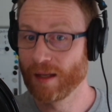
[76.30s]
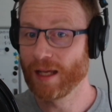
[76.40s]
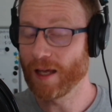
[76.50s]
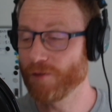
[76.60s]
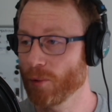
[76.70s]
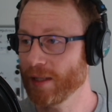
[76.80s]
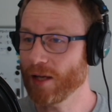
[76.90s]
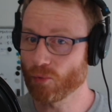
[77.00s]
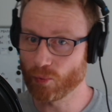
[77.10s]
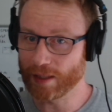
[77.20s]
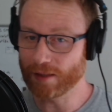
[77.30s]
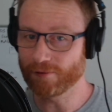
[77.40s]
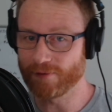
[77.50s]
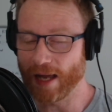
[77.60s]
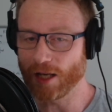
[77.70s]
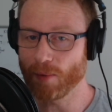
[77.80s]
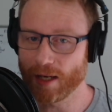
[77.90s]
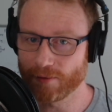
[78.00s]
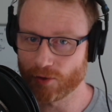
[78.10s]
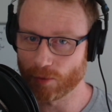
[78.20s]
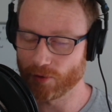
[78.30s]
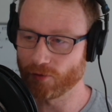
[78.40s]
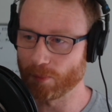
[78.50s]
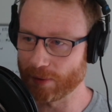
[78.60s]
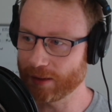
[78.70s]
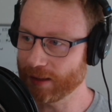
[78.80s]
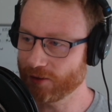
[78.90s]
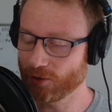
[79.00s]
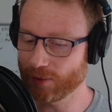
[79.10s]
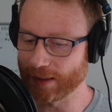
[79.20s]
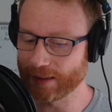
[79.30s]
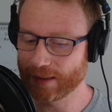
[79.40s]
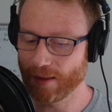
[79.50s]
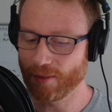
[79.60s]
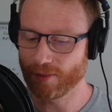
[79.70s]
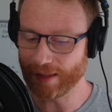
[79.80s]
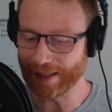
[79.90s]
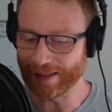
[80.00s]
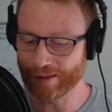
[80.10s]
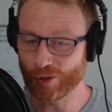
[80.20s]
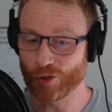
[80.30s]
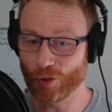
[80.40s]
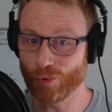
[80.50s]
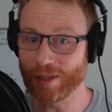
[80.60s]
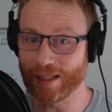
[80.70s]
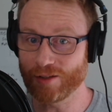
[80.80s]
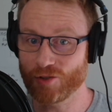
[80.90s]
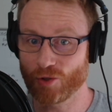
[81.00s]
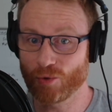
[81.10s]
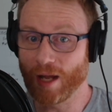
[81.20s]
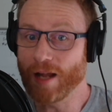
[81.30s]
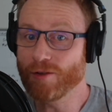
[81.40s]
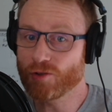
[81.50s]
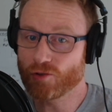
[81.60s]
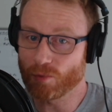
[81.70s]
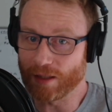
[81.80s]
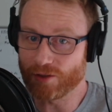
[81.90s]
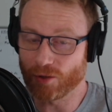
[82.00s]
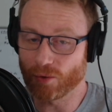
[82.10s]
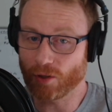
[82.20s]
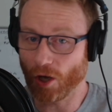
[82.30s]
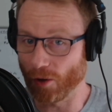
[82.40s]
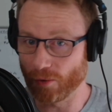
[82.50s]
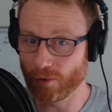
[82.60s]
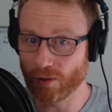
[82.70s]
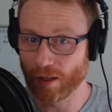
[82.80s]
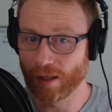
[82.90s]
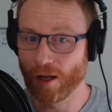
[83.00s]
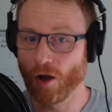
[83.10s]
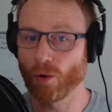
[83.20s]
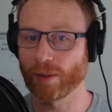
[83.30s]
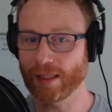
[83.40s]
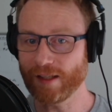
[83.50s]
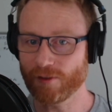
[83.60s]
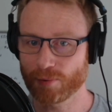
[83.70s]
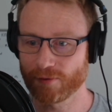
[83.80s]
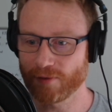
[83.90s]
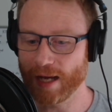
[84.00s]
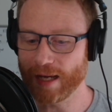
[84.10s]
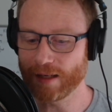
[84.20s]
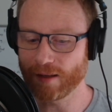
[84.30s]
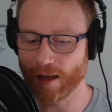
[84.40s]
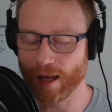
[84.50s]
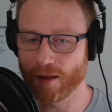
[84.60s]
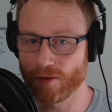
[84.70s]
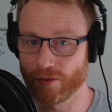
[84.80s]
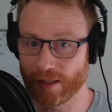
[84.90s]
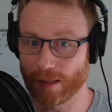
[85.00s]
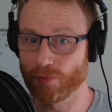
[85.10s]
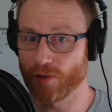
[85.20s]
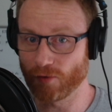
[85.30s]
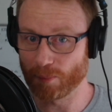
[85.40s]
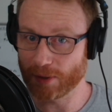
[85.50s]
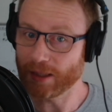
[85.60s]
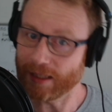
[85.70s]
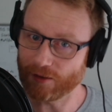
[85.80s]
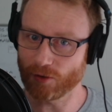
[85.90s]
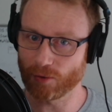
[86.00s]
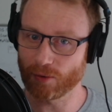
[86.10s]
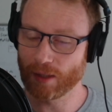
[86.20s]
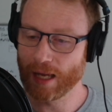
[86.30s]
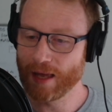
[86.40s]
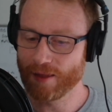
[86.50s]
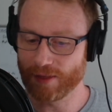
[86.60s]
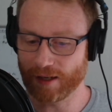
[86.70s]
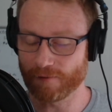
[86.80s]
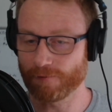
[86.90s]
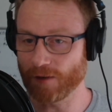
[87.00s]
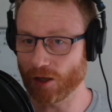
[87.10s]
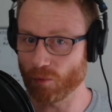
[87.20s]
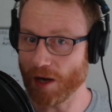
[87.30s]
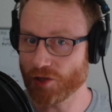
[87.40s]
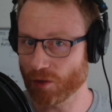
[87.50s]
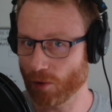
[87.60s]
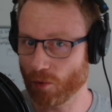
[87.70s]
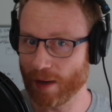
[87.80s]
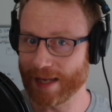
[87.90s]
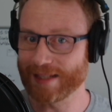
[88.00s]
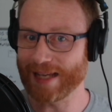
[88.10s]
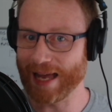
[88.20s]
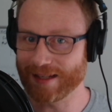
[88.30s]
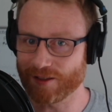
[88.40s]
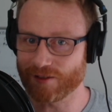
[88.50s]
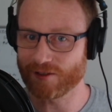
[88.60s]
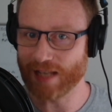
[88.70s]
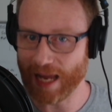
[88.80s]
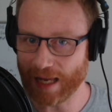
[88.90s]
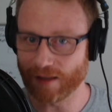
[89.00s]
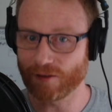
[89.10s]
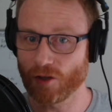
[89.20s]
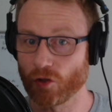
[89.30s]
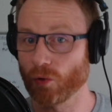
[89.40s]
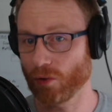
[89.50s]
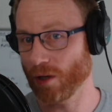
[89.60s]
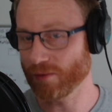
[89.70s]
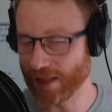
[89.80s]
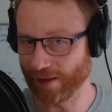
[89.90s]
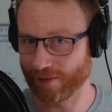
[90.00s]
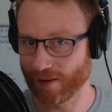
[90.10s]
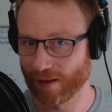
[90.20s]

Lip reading: If you want to get real value out of your observability tooling, then you need to instrument your code or at least provide the observability tool the configuration required to understand your context.